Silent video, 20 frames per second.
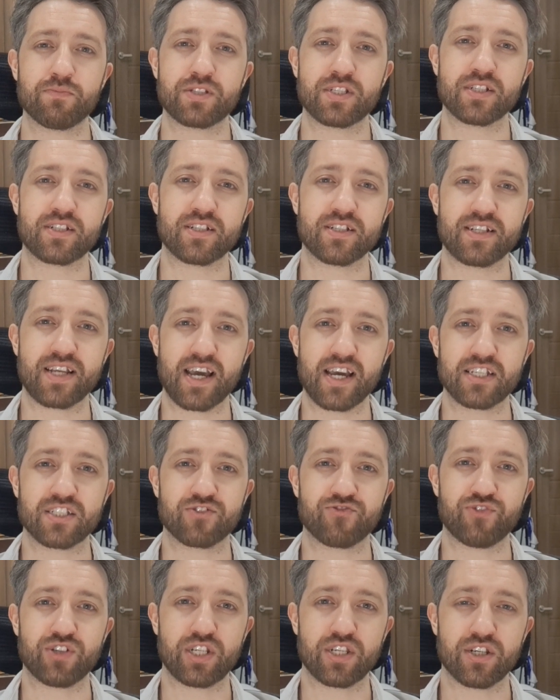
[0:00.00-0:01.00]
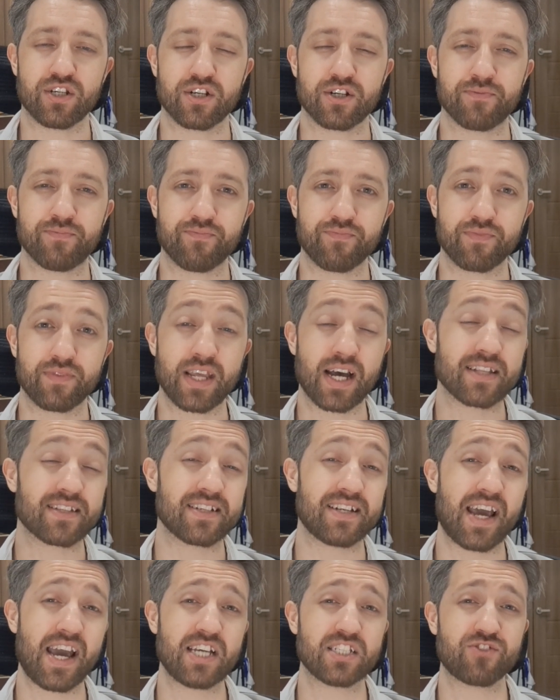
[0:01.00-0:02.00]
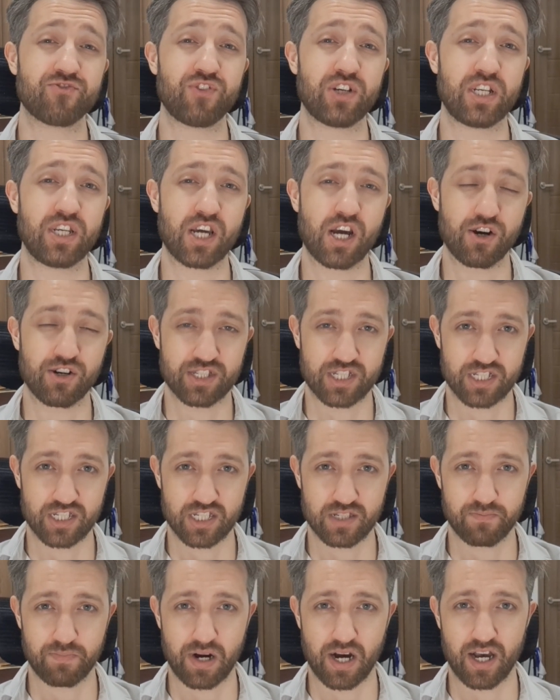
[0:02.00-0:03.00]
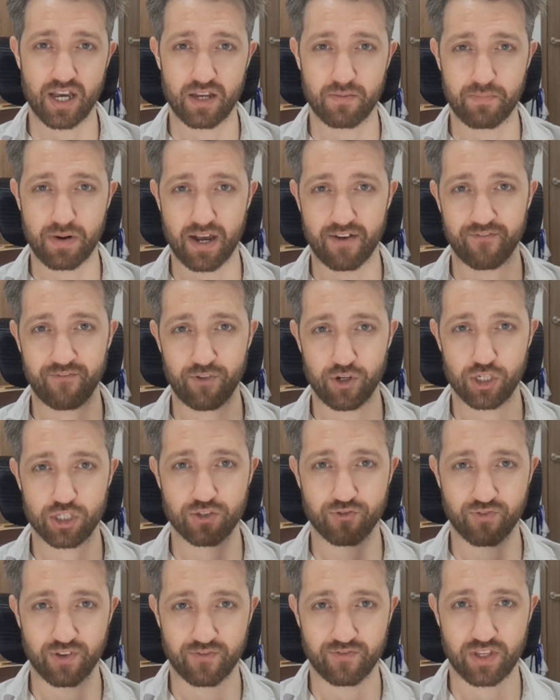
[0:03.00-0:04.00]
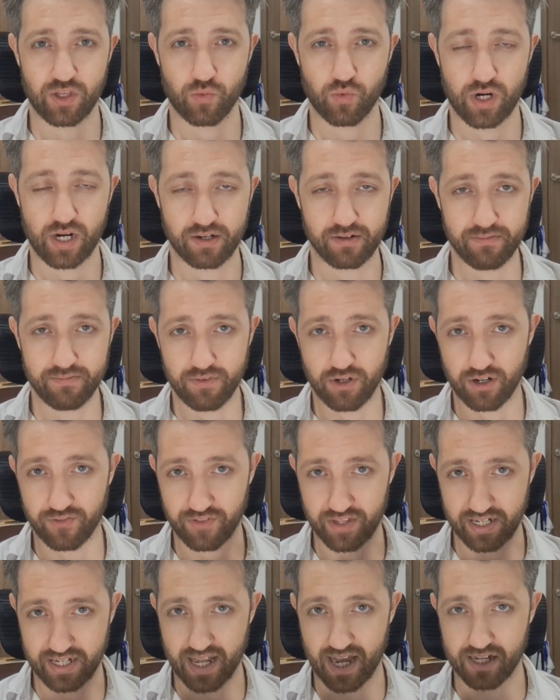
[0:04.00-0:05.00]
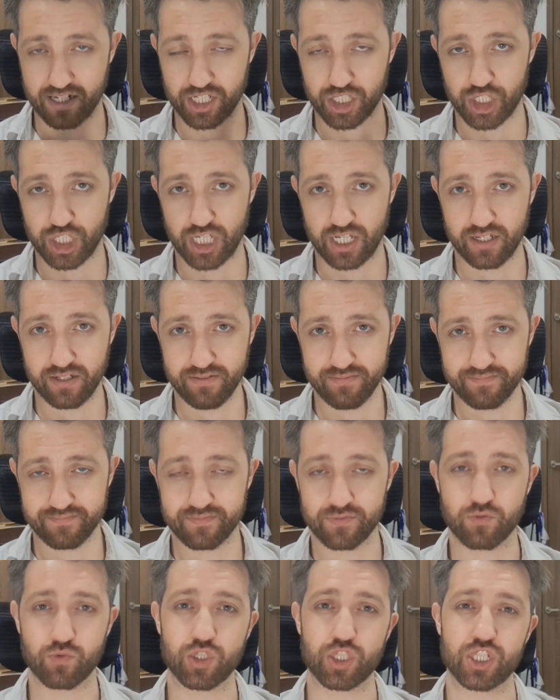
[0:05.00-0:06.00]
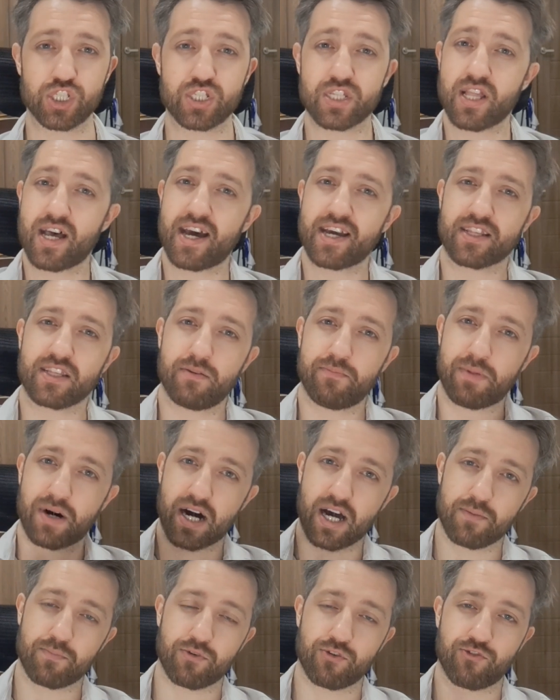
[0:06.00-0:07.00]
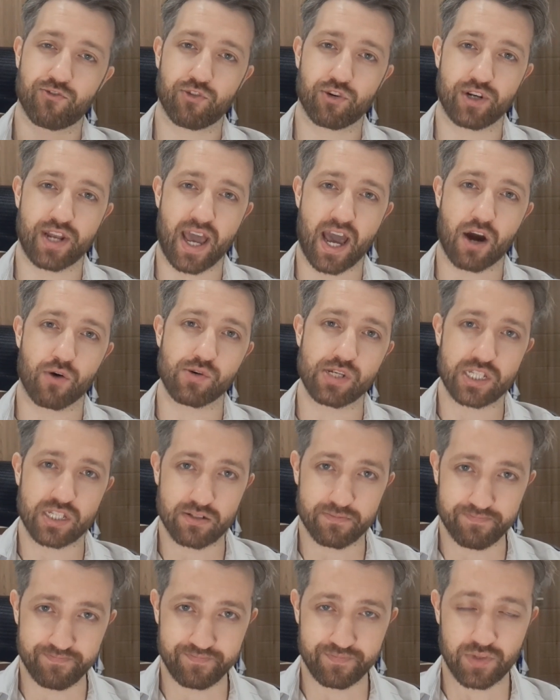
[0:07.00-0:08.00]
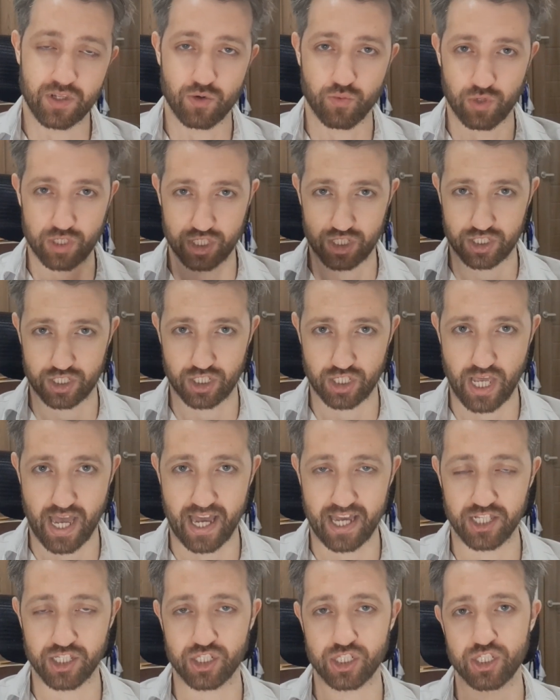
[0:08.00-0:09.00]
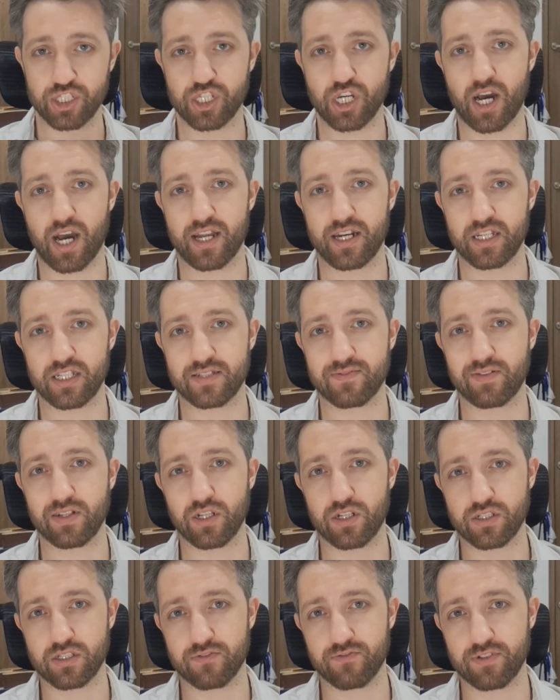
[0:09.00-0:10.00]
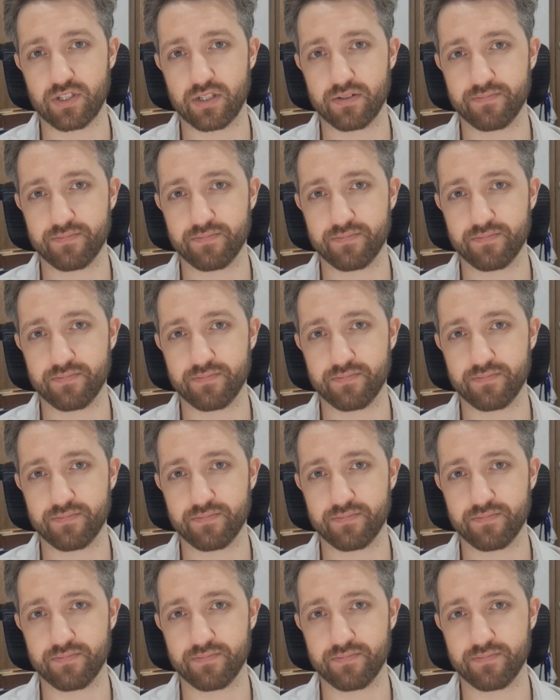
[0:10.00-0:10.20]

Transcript: to today's video. Now today's video is inspired by verse 51 of the Tao Te Ching, which is like the Bible for Taoism, which is an ancient Chinese philosophy.